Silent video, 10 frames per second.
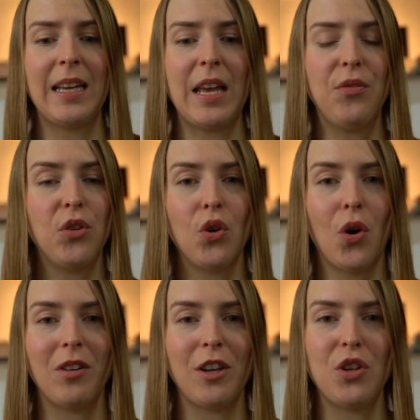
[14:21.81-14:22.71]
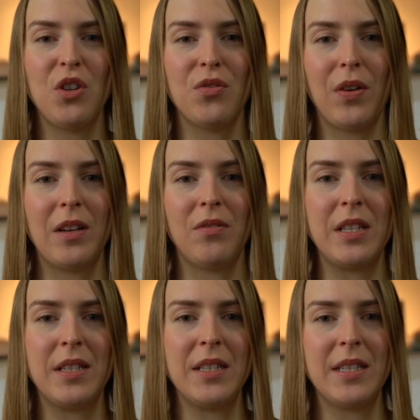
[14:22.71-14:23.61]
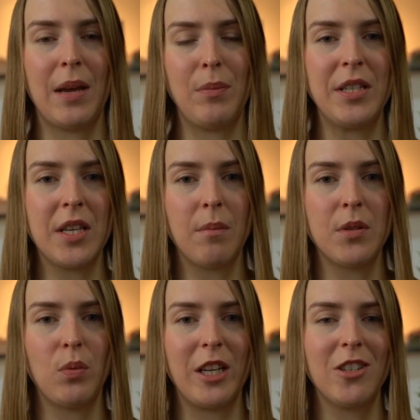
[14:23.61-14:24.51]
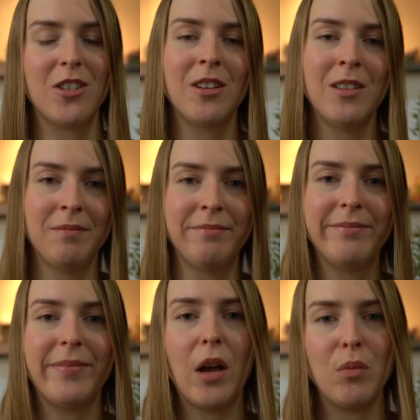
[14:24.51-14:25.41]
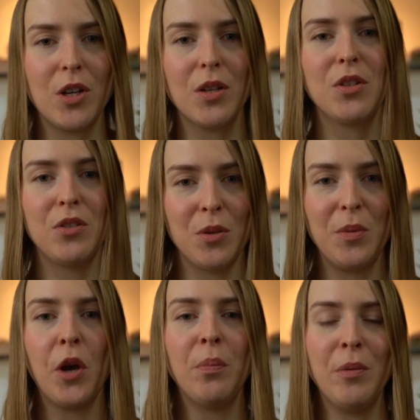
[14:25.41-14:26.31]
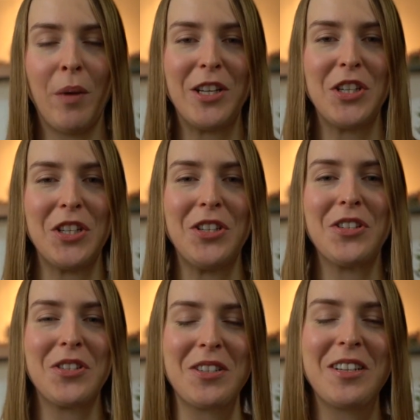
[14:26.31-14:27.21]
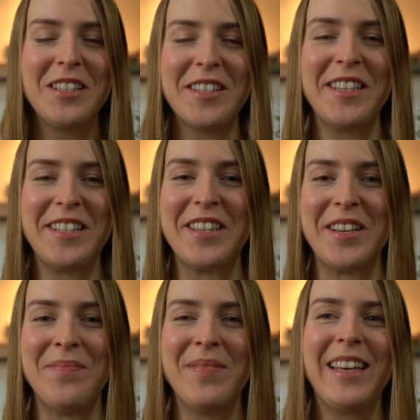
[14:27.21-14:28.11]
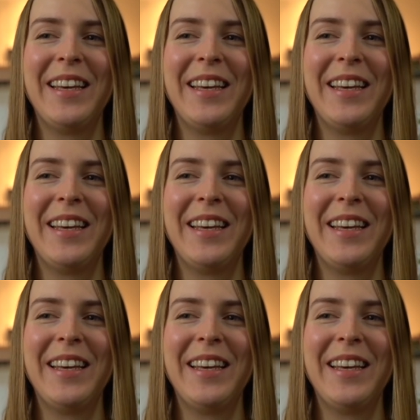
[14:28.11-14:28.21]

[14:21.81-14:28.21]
If you're not a huge fan of these internet meetups, which I would ask you to be open-minded and just consider them,